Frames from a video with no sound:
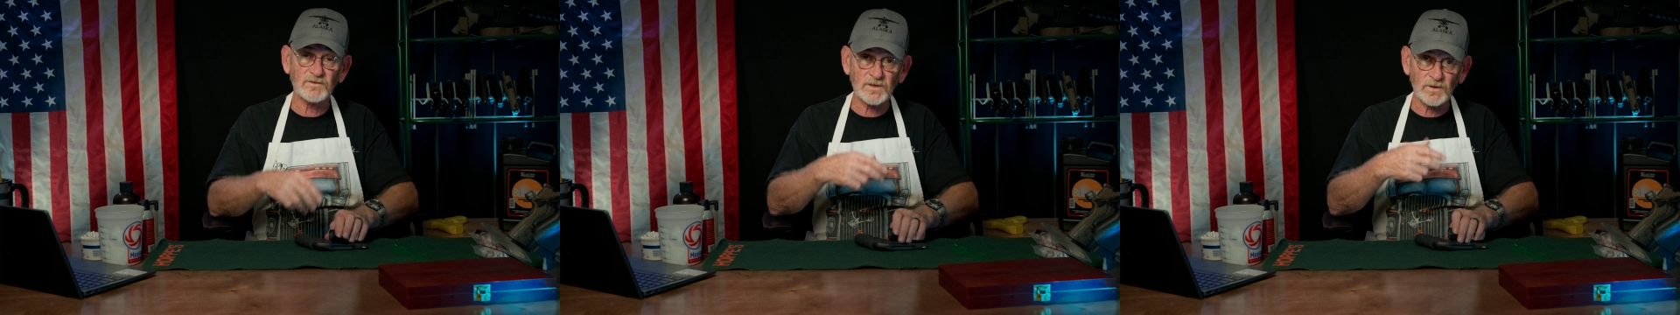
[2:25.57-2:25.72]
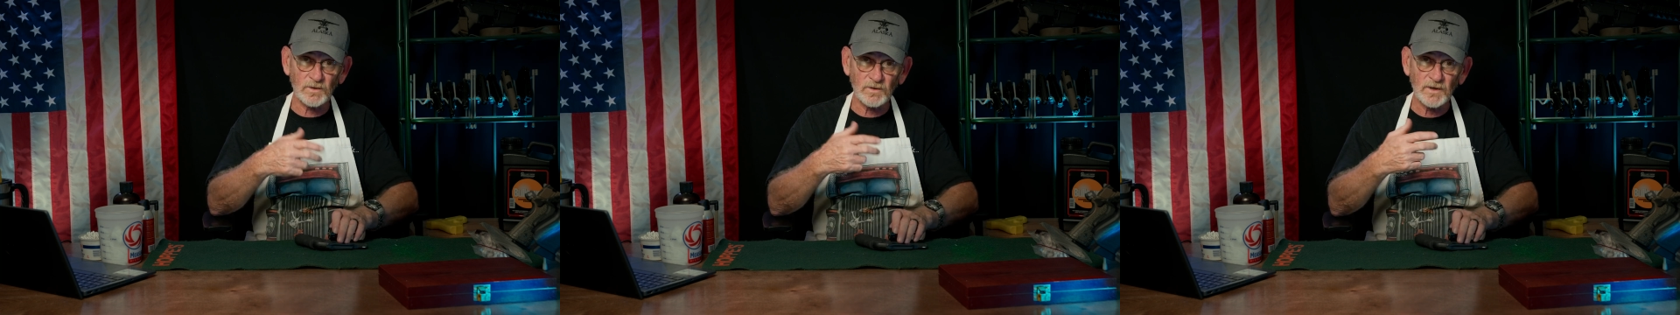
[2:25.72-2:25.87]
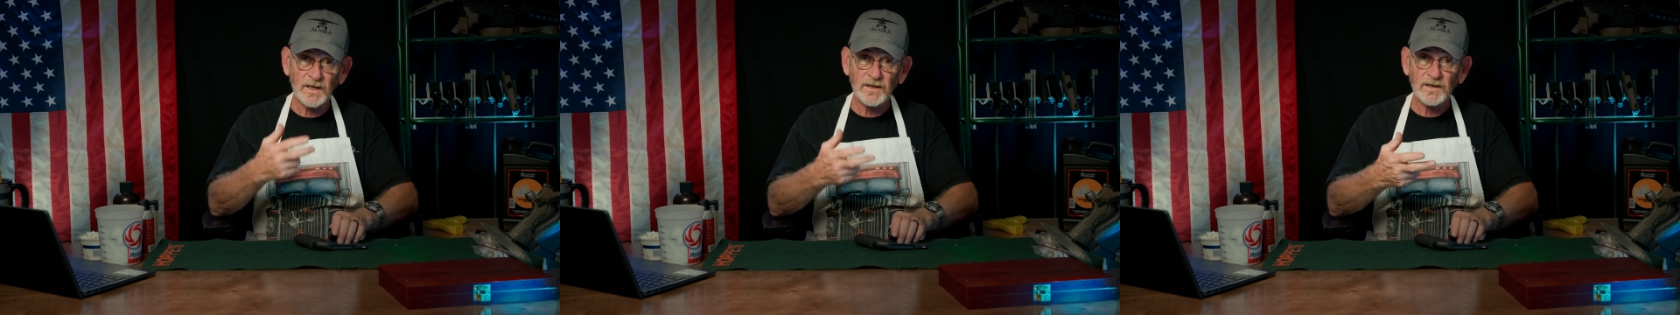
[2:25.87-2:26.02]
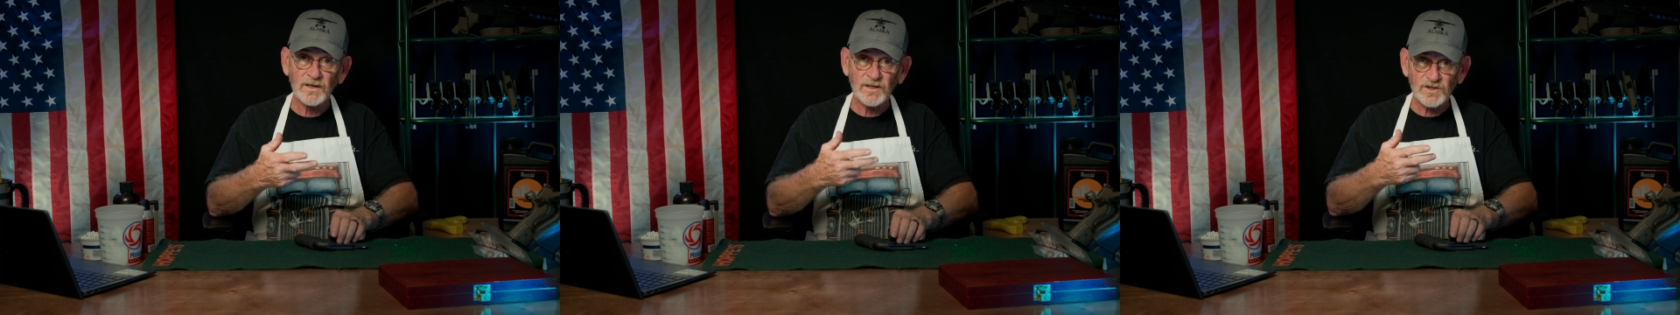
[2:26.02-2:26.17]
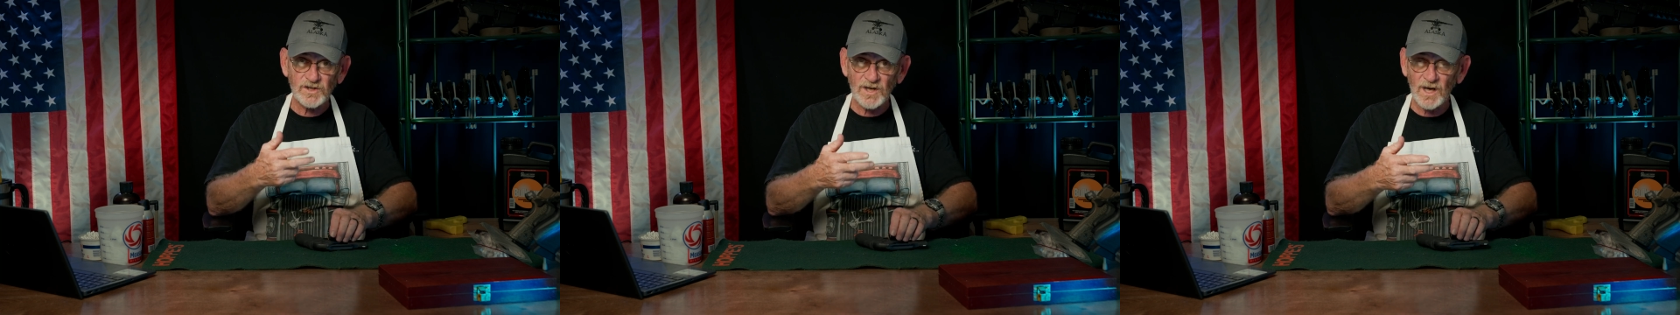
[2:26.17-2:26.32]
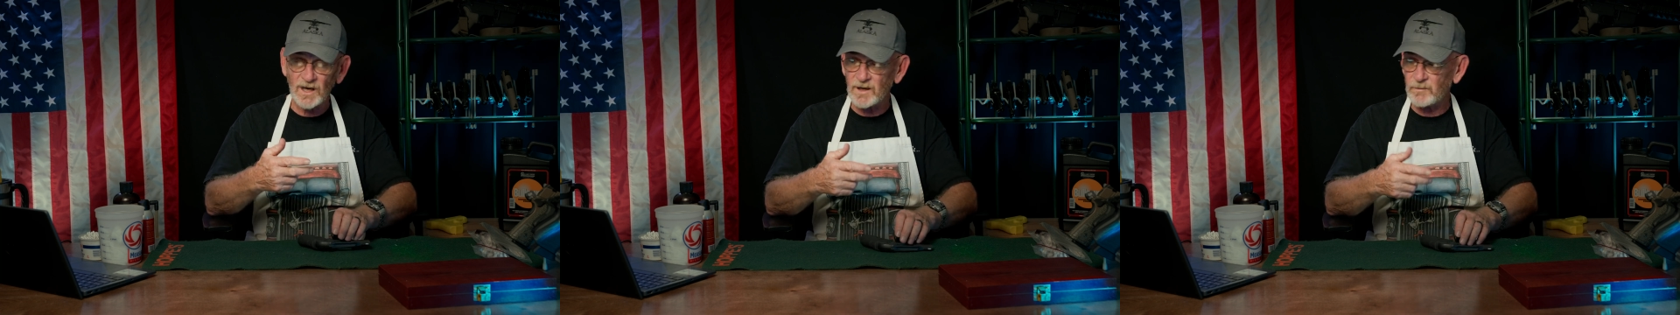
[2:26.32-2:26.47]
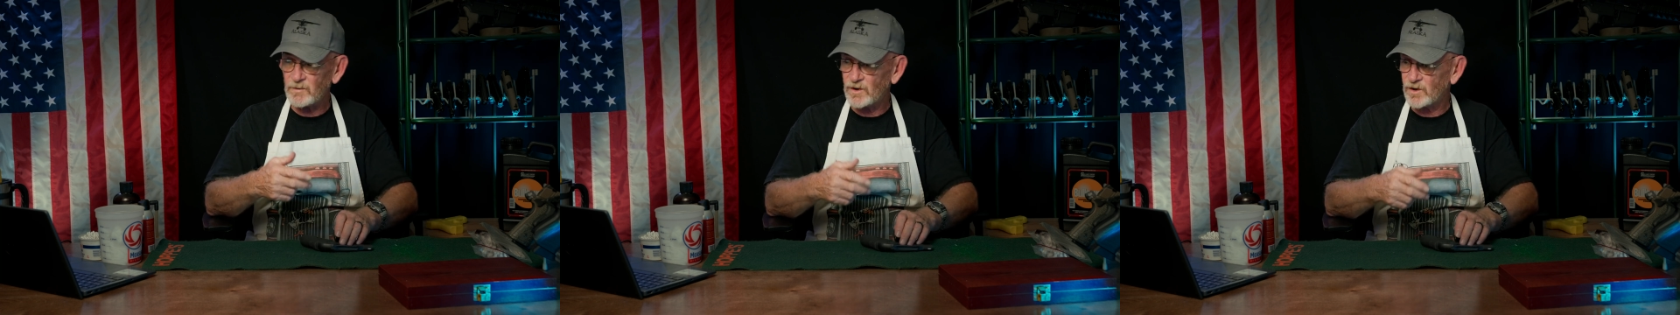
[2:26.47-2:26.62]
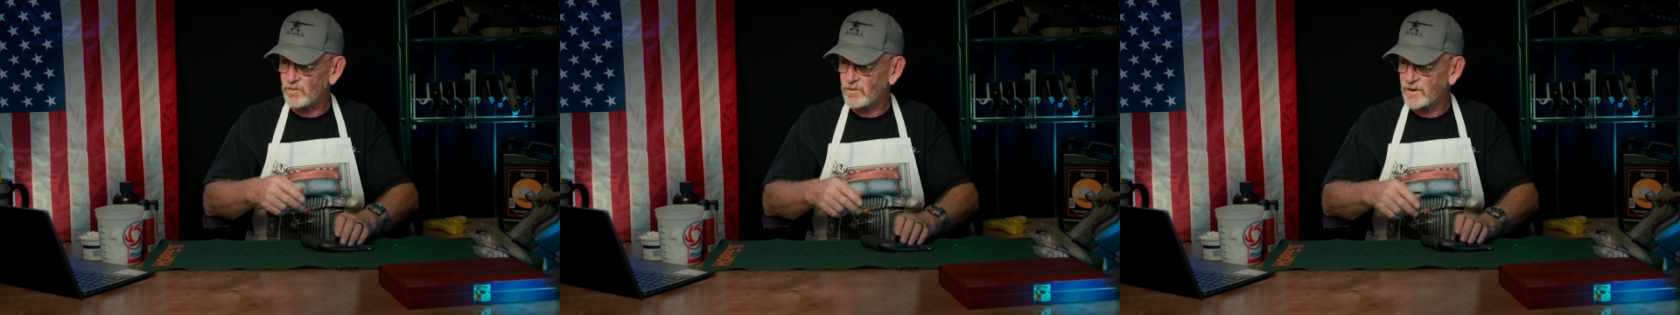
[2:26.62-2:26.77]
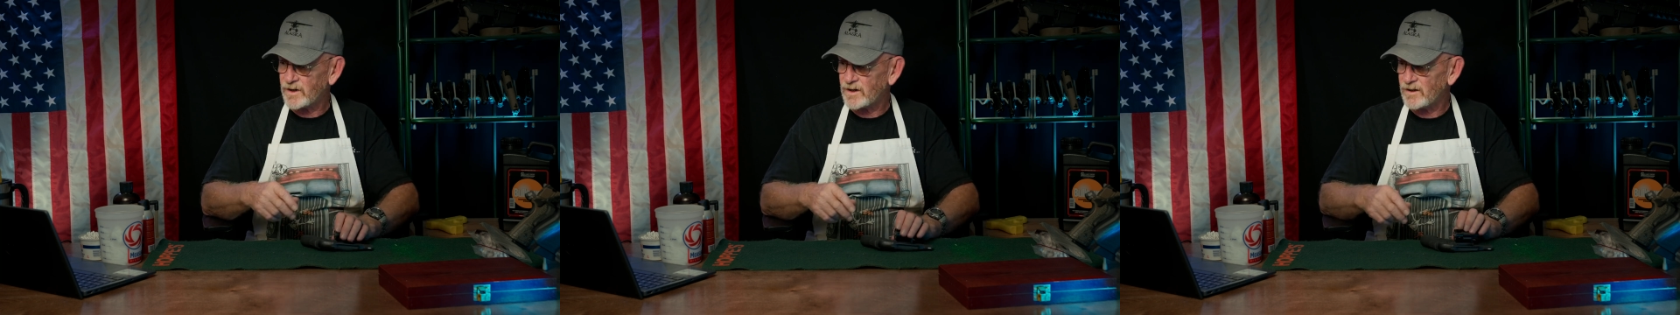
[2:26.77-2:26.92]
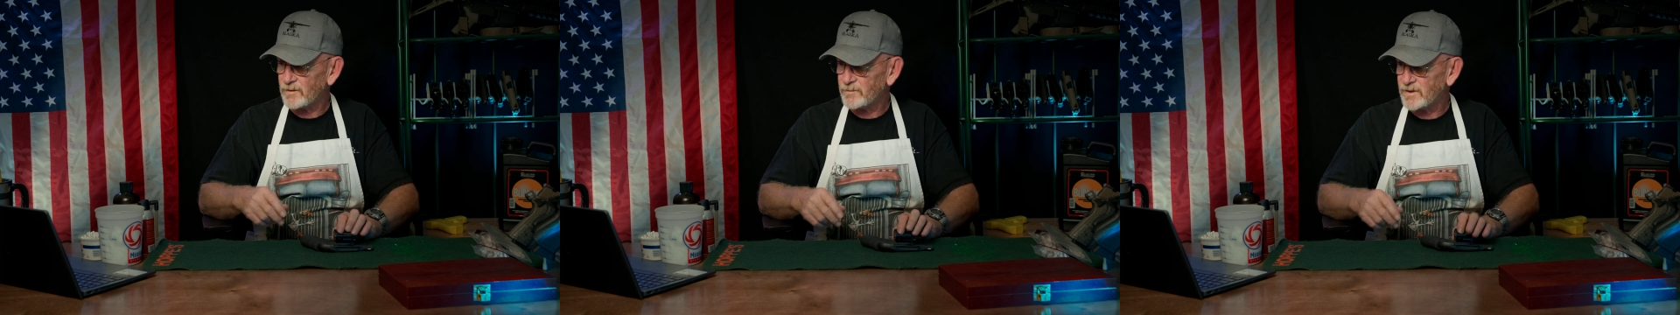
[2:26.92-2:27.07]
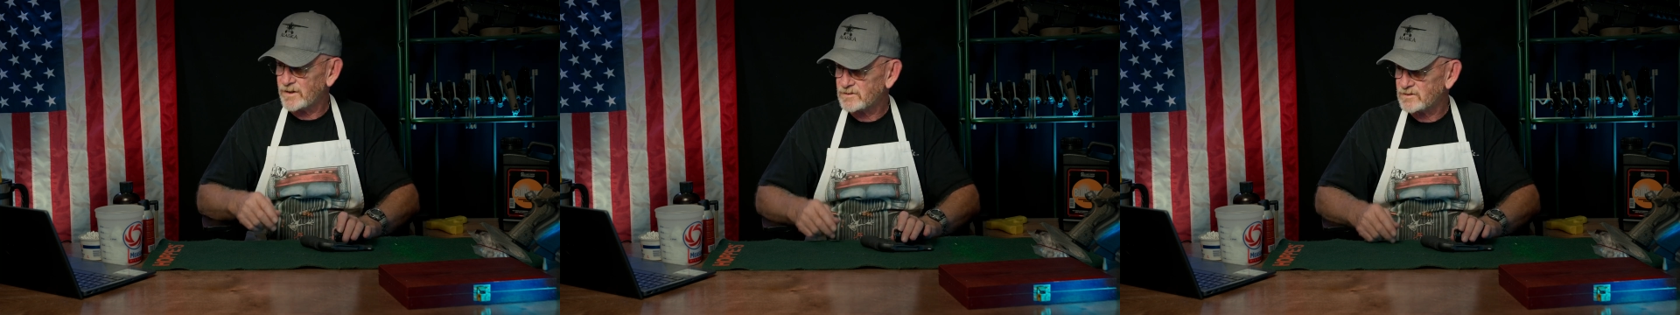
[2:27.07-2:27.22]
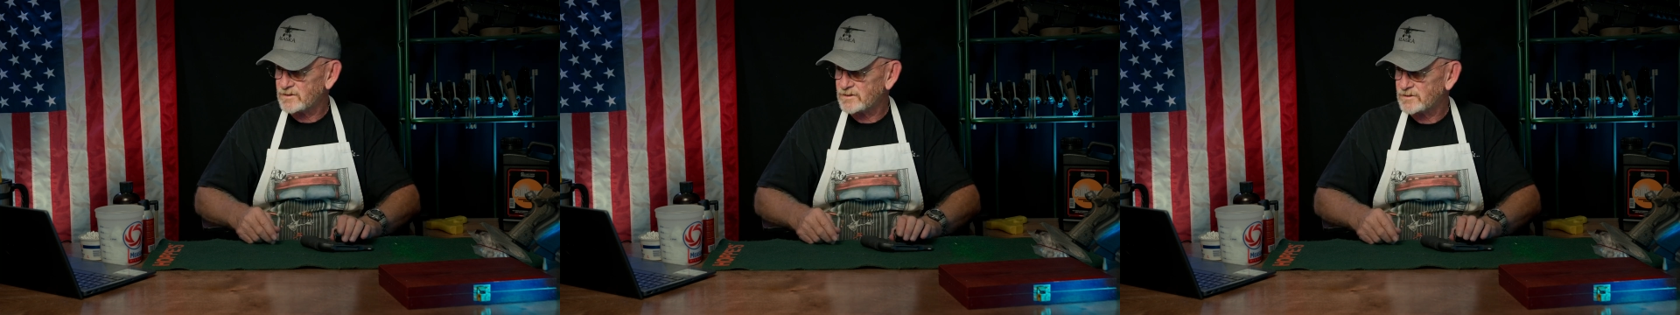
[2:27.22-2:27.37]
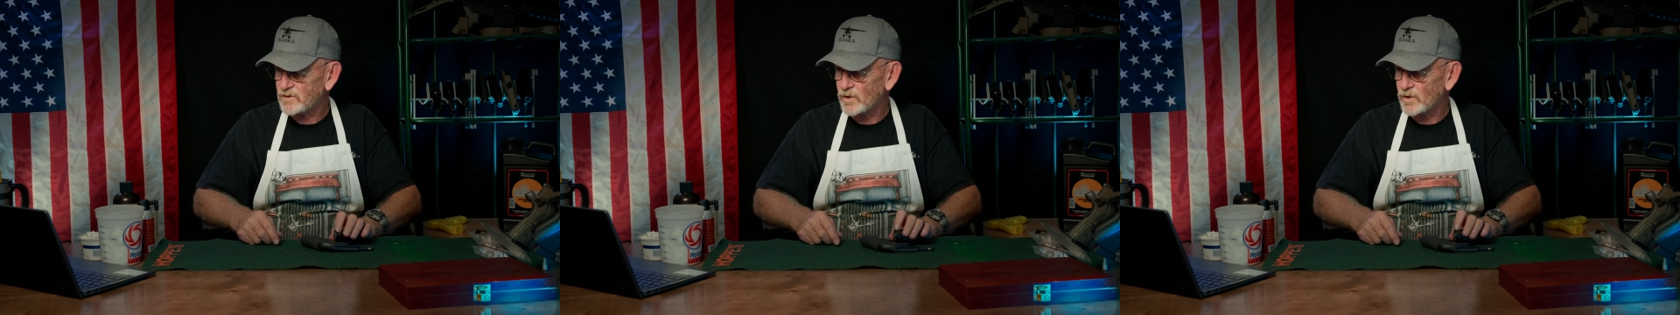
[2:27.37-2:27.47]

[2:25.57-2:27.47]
So check them on a regular basis.